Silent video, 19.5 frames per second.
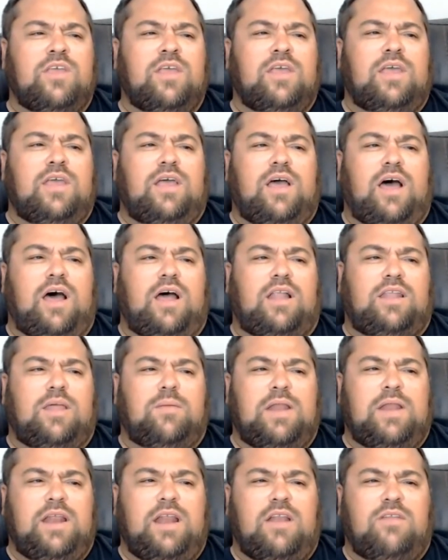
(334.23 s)

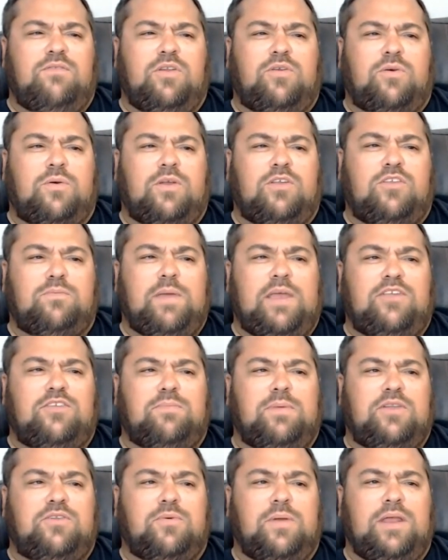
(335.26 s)
limited inventory space
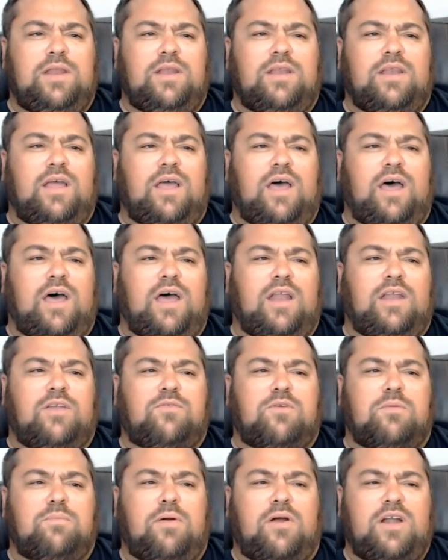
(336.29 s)
between
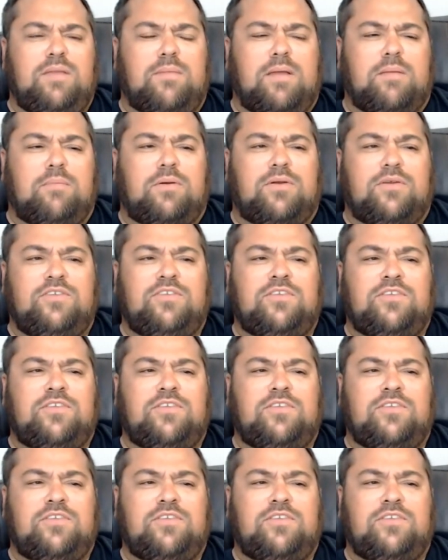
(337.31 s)
different party members.